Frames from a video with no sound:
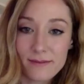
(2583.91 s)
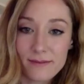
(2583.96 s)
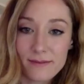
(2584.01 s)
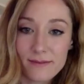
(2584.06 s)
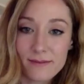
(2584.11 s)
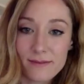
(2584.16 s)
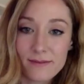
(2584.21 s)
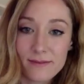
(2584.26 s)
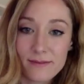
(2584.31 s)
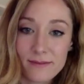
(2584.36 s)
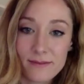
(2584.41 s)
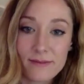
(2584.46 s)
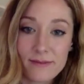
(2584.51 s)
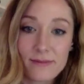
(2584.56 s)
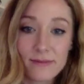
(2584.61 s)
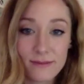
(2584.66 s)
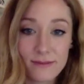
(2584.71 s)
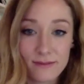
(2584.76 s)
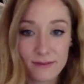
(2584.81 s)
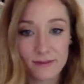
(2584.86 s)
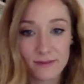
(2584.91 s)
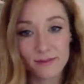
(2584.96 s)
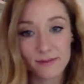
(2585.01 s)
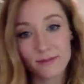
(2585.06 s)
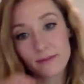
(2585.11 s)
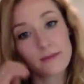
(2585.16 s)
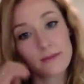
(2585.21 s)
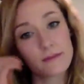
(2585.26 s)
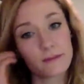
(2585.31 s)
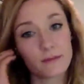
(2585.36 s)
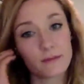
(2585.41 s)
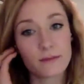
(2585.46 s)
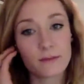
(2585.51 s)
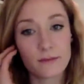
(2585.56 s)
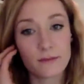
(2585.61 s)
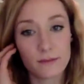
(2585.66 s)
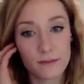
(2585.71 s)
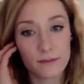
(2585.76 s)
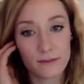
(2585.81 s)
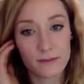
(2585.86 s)

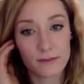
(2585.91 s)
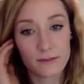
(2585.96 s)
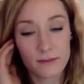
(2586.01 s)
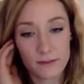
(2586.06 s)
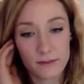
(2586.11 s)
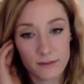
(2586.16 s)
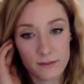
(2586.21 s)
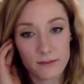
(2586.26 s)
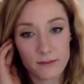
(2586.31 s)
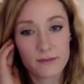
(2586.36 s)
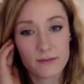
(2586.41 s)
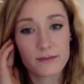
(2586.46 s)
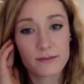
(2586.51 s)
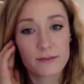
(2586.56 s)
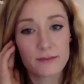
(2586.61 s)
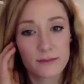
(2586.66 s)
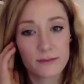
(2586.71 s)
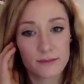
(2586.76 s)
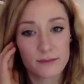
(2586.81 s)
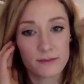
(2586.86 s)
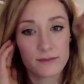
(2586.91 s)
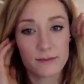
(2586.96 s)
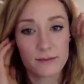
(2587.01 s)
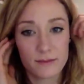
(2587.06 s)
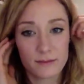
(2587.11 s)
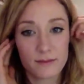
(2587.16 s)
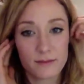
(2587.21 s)
No words are spoken by the person on screen.